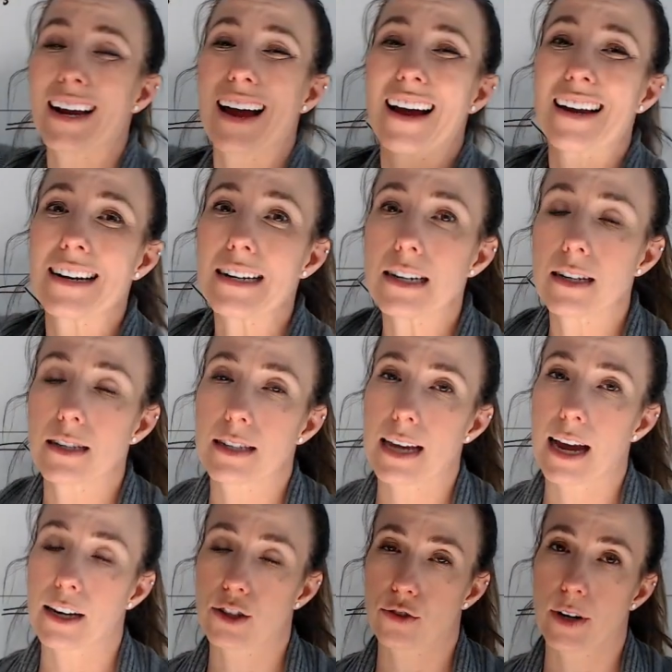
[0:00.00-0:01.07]

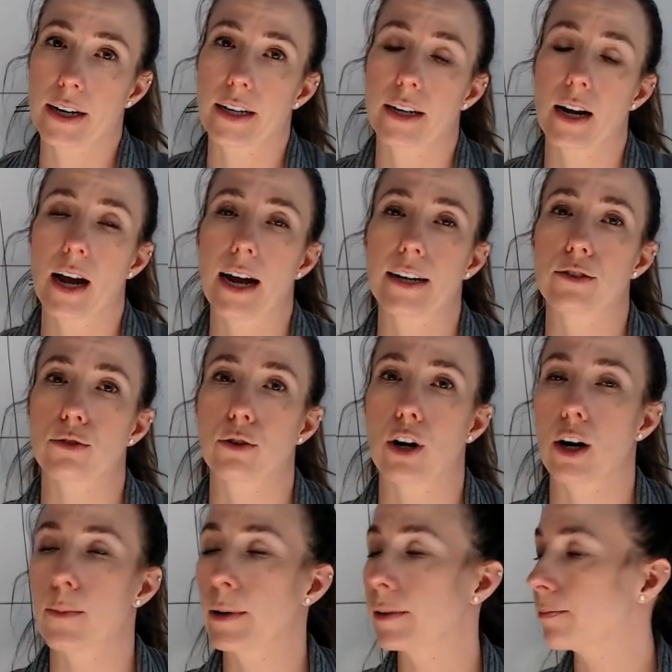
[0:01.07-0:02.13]
unsaturated
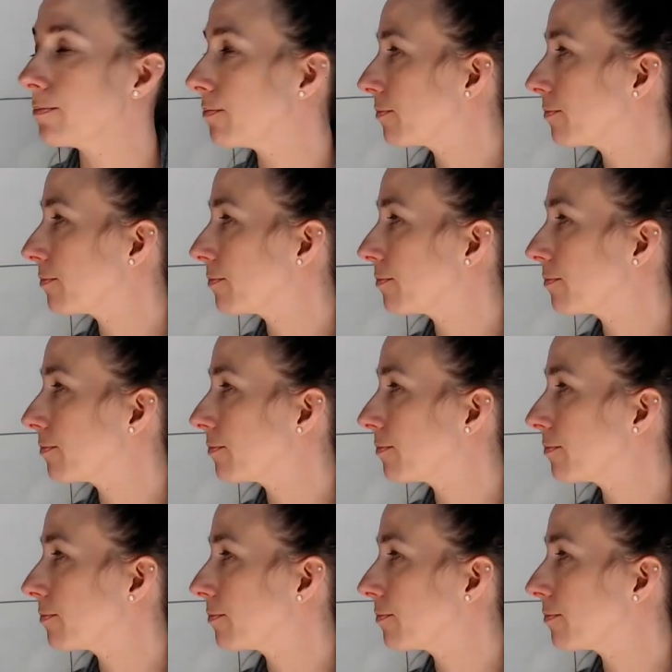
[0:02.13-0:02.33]
hydrocarbon.